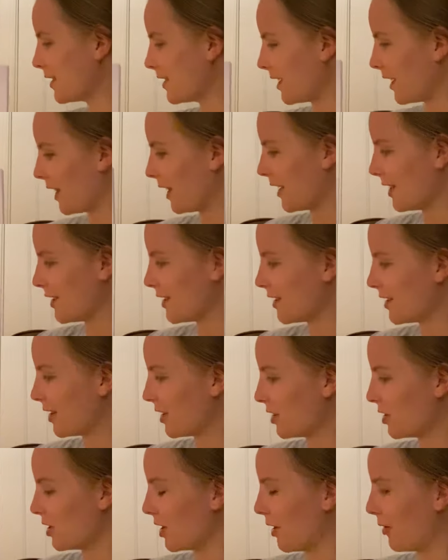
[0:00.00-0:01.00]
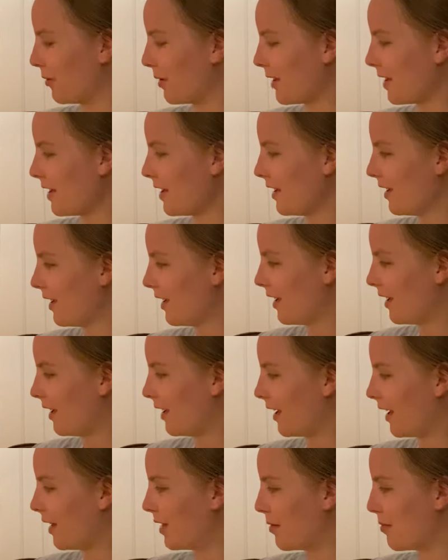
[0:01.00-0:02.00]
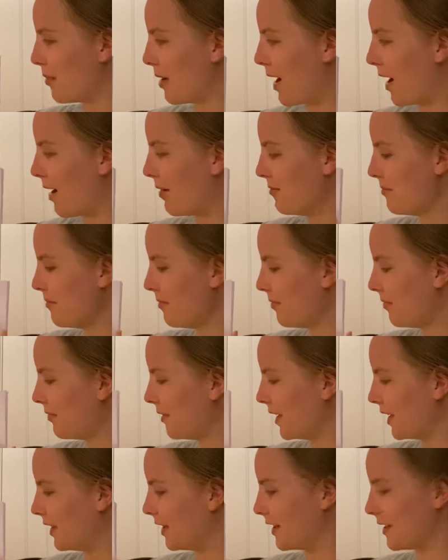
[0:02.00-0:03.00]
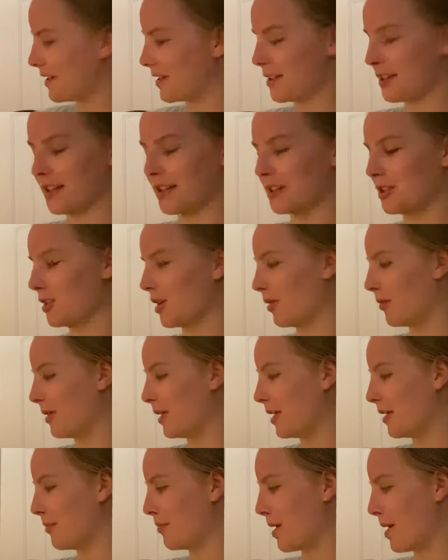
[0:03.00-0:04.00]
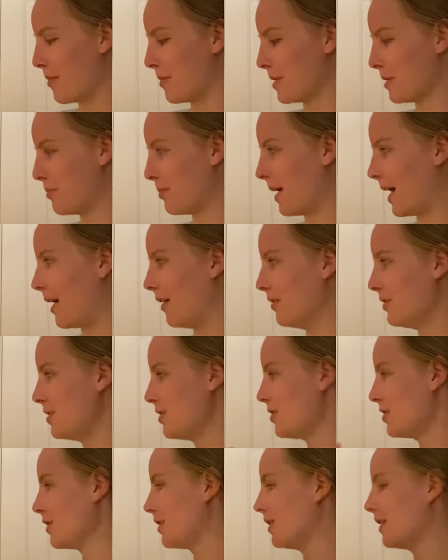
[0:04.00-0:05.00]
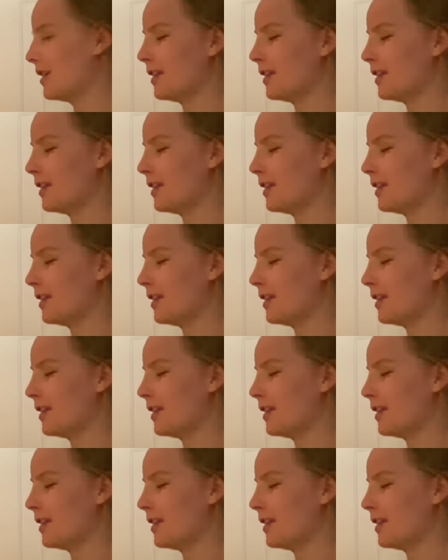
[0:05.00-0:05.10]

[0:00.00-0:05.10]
See, this is the joey and the mom, and this is the joey in the mama's pouch.